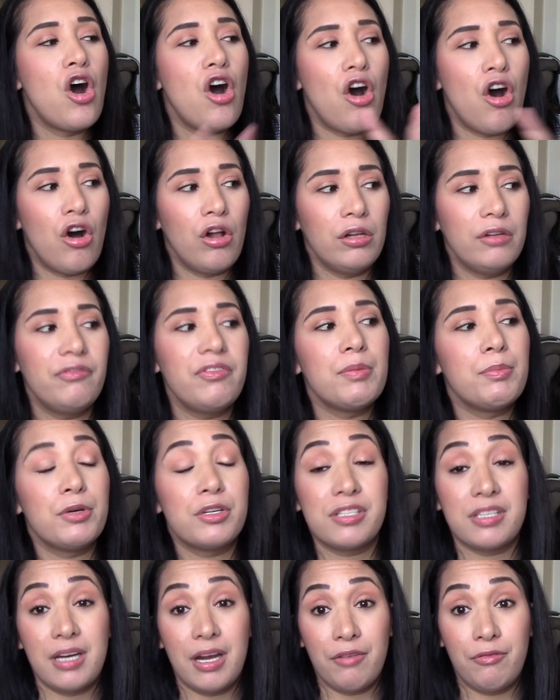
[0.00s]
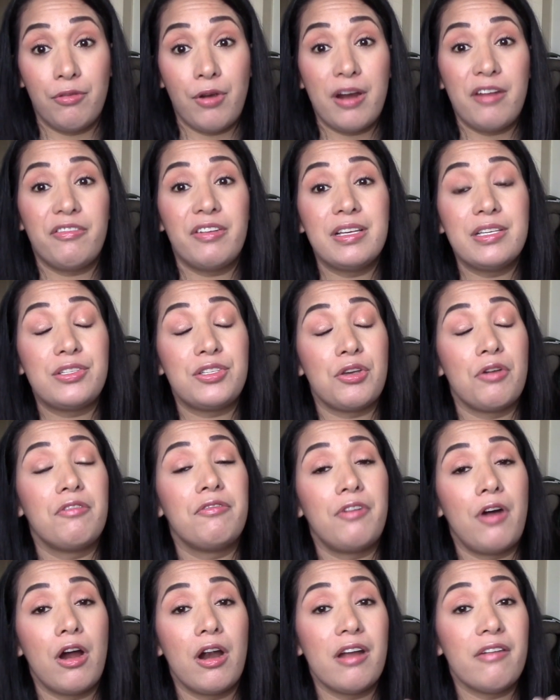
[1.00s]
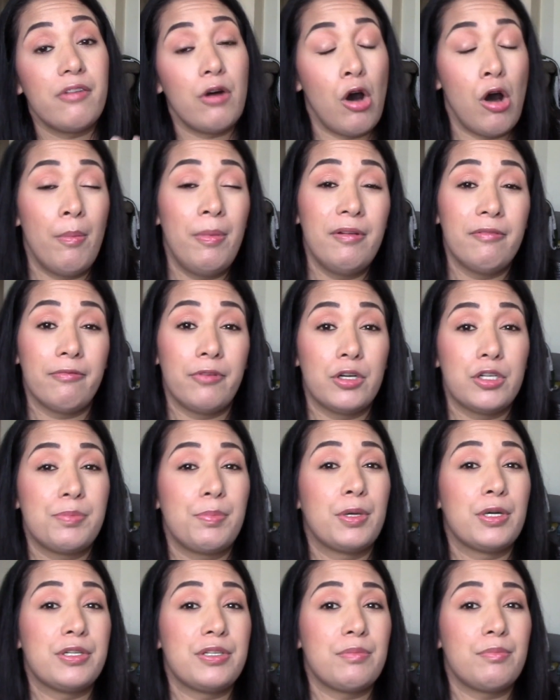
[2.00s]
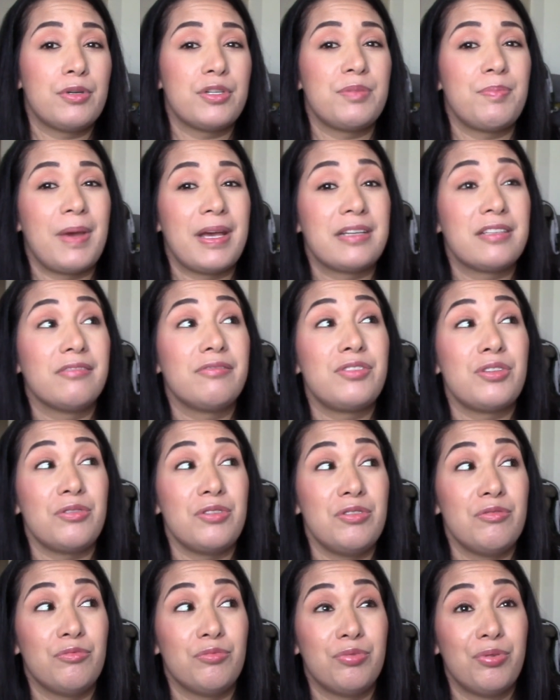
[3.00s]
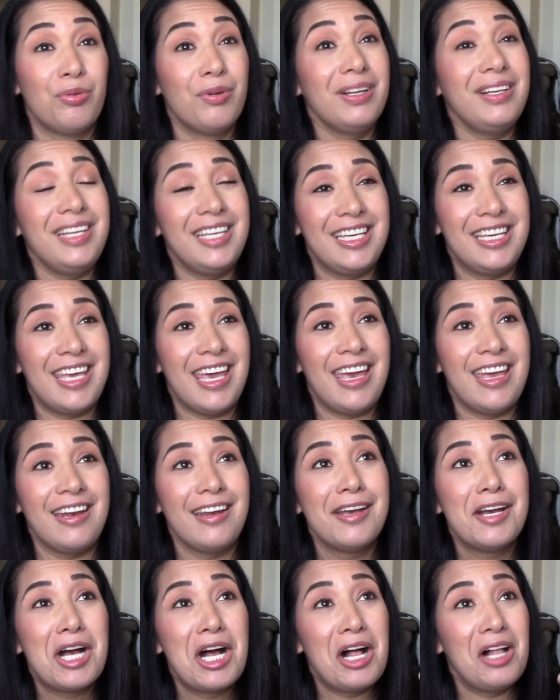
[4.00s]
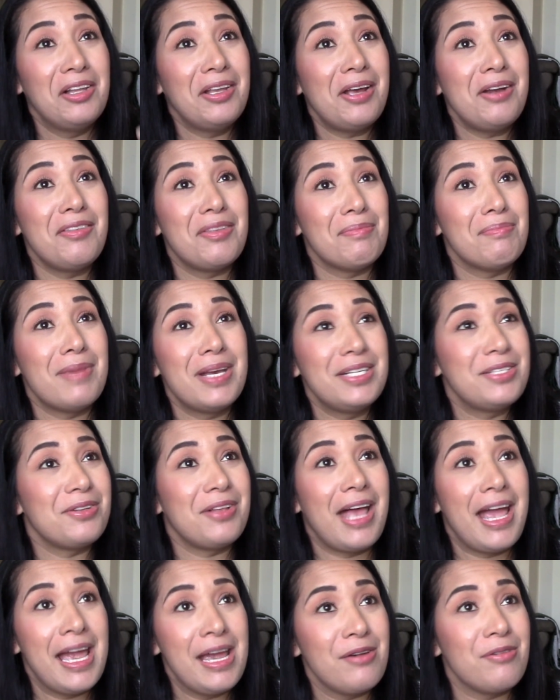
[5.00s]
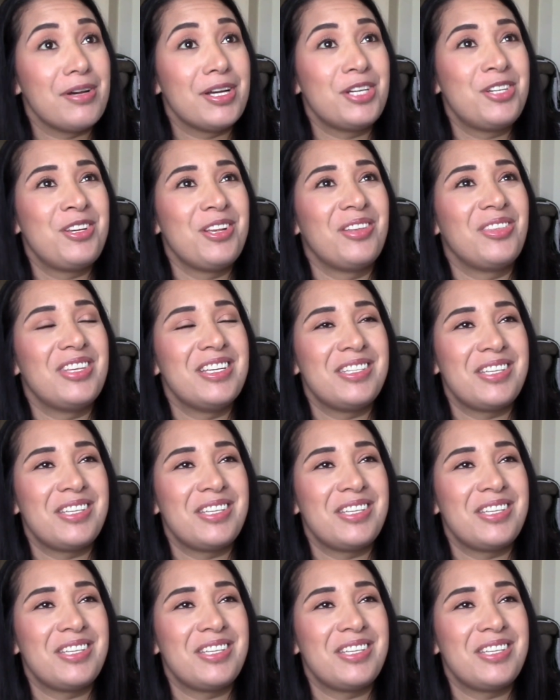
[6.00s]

All of the books that I've read of his so far have all been first-person perspective, so you really get a lot of the mental anguish that these